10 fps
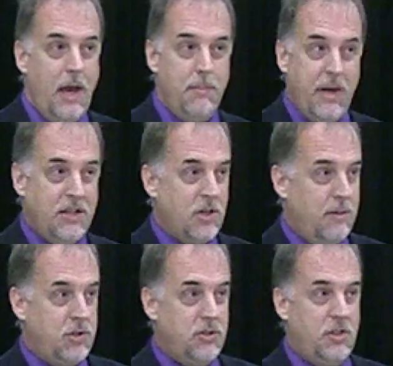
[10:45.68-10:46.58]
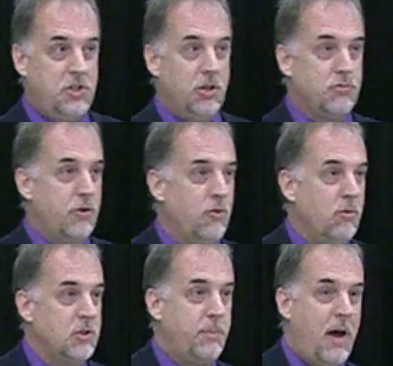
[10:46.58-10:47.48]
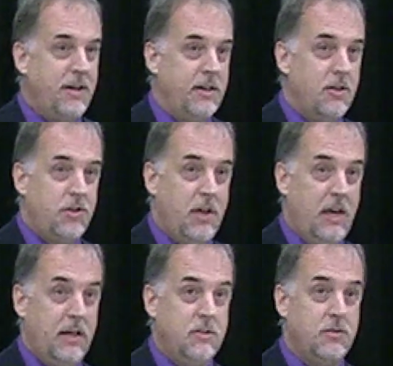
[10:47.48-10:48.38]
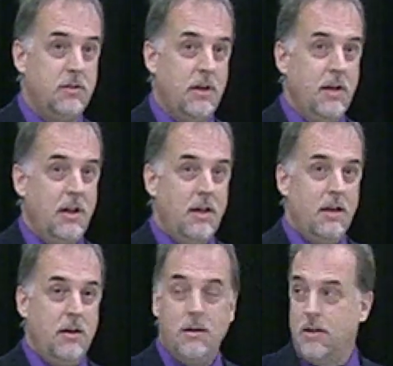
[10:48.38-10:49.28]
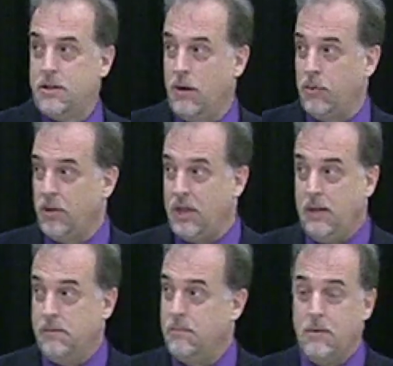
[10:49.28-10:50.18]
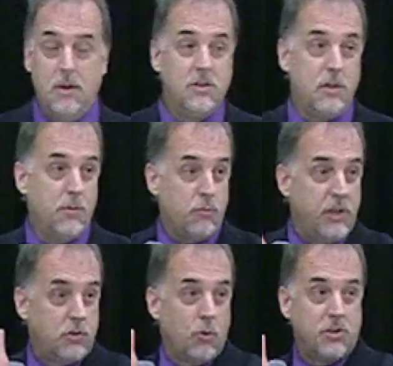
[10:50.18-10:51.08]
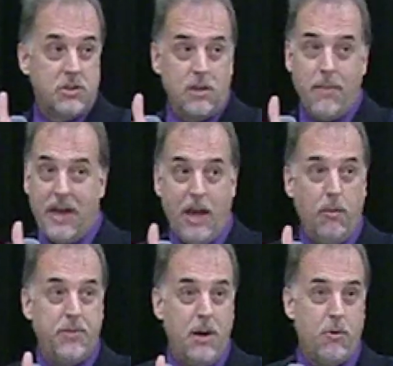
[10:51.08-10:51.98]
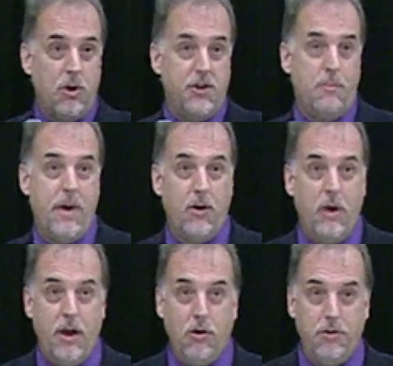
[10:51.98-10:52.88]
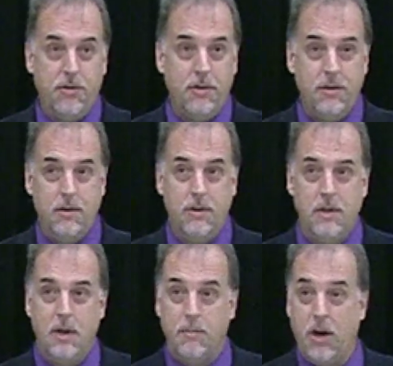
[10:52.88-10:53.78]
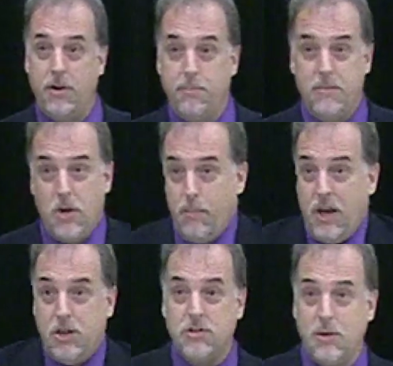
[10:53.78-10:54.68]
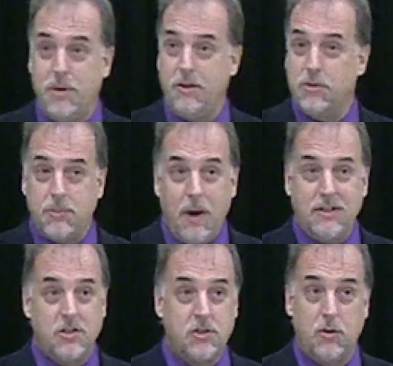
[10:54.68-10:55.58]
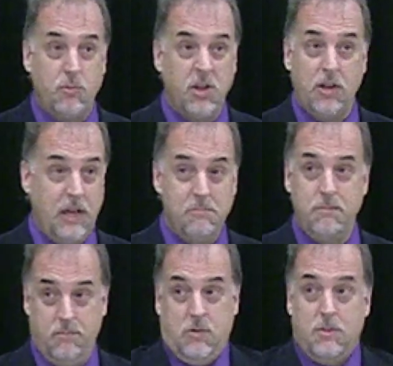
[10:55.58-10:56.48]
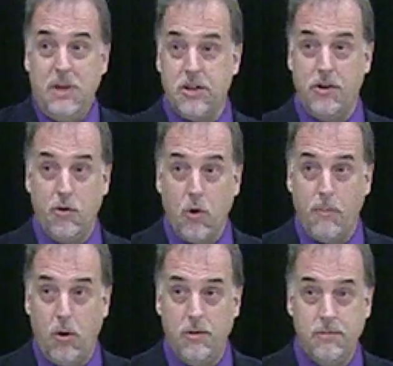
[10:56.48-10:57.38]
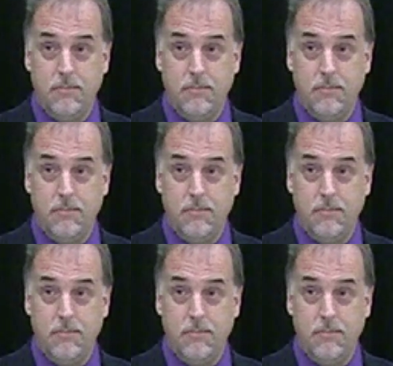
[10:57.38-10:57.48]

And many times you see children who are responding to things that really, some of the resources that may help them are under mental health. But I don't know about you, some of the responses are really, to me, they're normal.